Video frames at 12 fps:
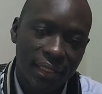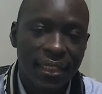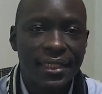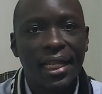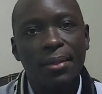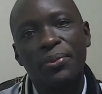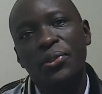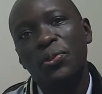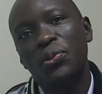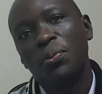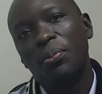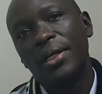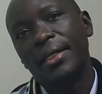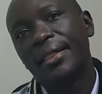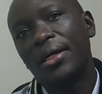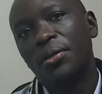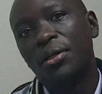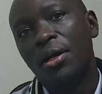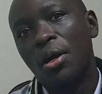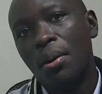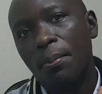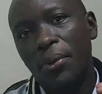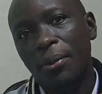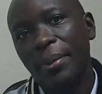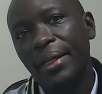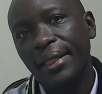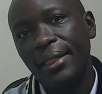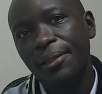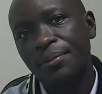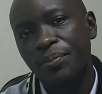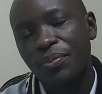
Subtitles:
This helps you to break down properly